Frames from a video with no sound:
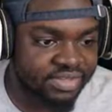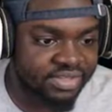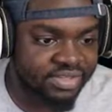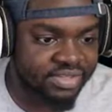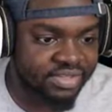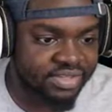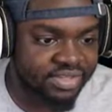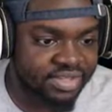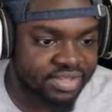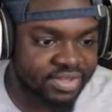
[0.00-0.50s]

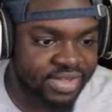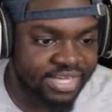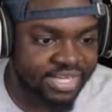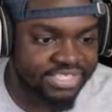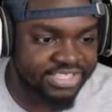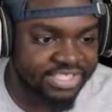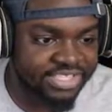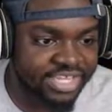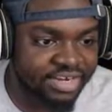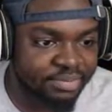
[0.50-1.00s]
I actually
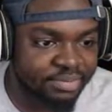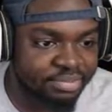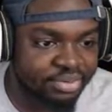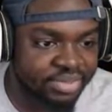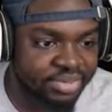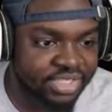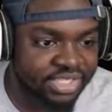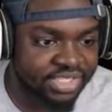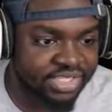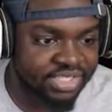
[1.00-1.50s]
got to pull
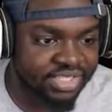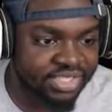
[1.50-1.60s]
it.